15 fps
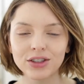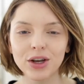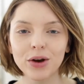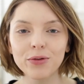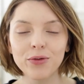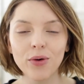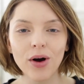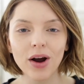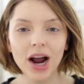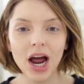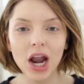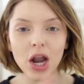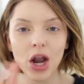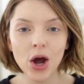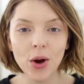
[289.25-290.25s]
So for
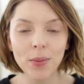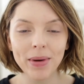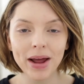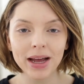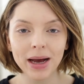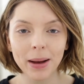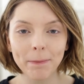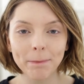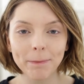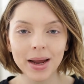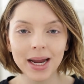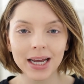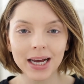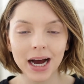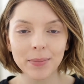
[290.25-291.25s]
no makeup
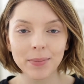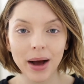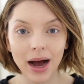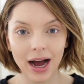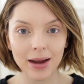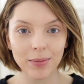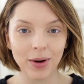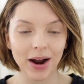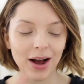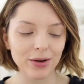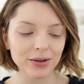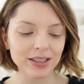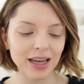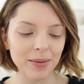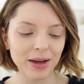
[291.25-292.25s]

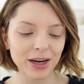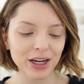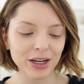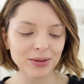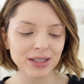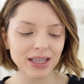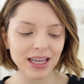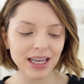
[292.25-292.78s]
eyebrows, I'm gonna use